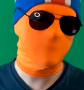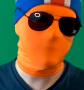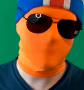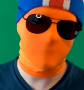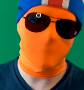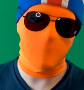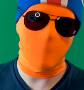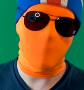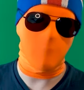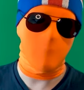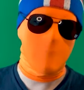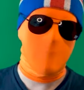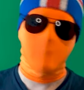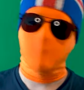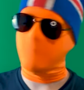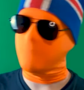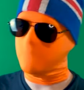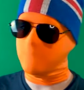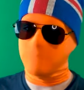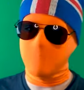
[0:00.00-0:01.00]
to know
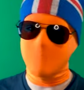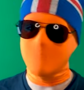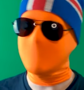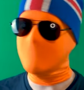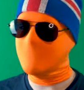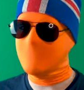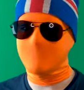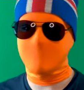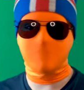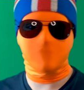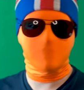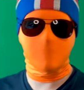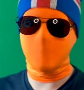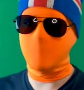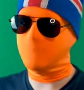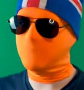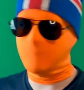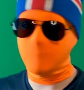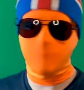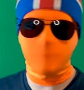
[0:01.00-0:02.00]
what me and this
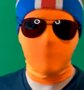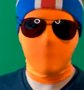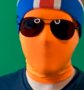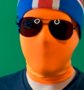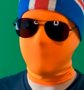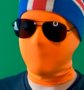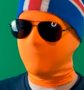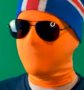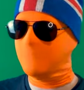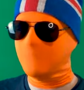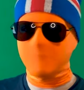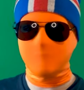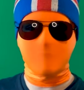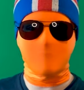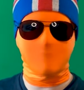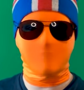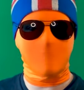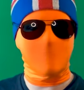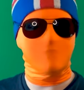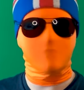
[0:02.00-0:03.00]
community of Filthy
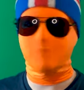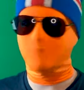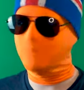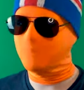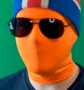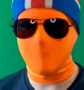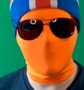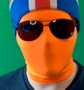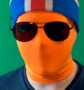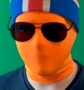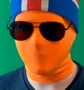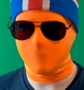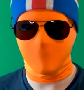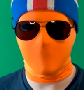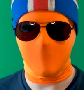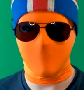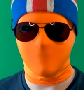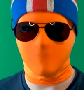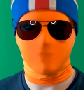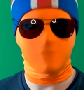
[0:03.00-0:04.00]
Frank spin-off
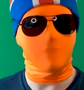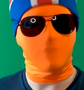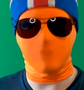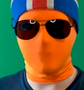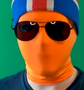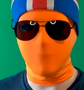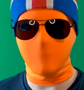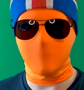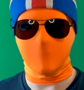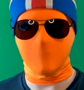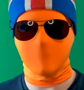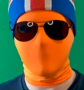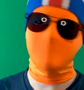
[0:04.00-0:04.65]
creators are doing.